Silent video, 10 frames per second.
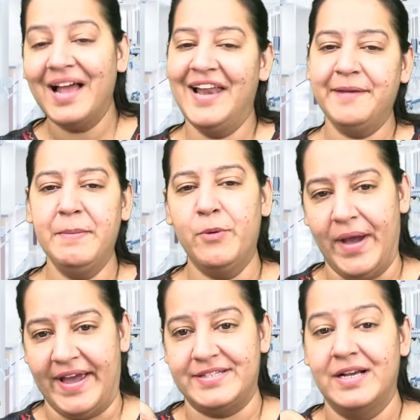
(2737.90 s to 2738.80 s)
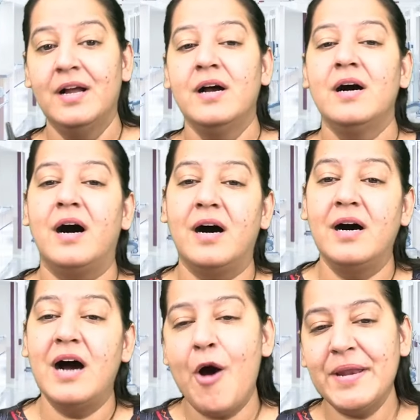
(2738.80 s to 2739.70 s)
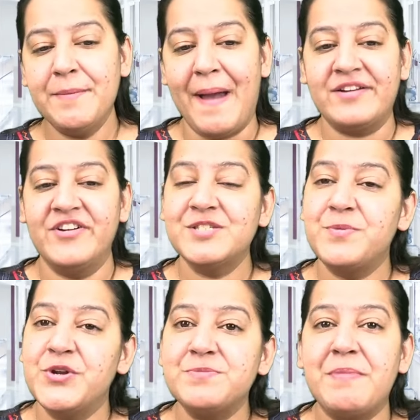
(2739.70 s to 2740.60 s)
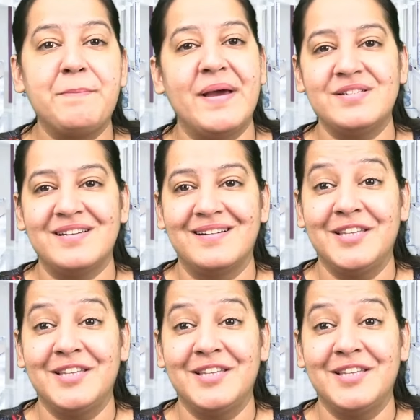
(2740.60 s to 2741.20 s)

Let me move ahead. How many bacteria produce pigment?